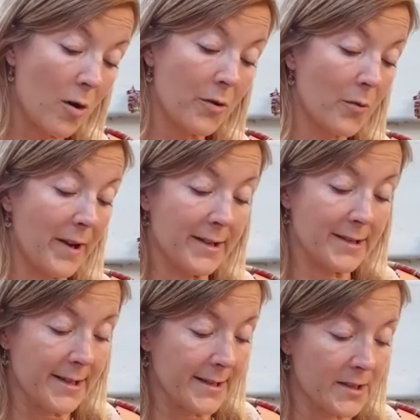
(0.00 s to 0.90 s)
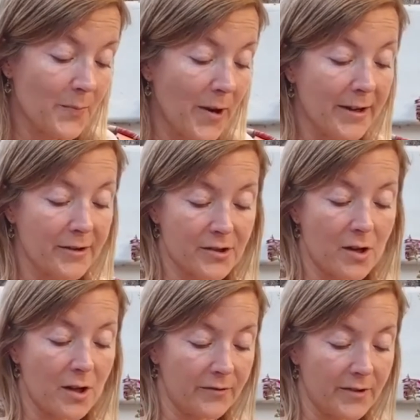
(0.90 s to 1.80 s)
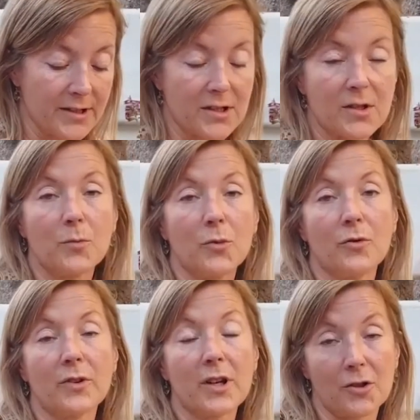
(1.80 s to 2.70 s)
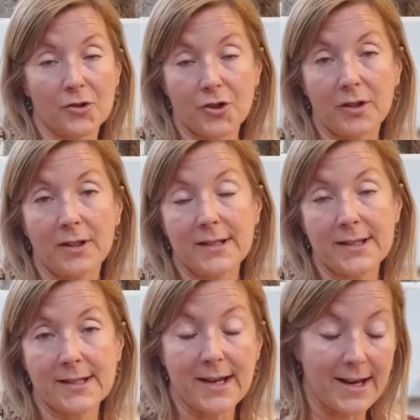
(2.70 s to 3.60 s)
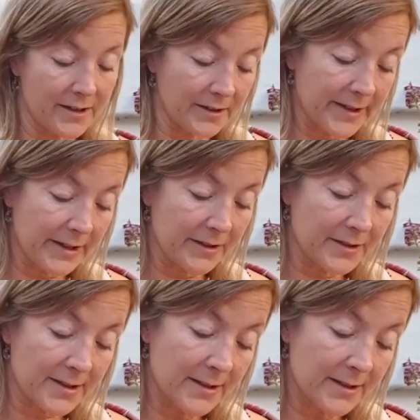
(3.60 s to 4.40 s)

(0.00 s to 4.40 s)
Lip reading: the ways he inspires all of us to move cultural and societal needles.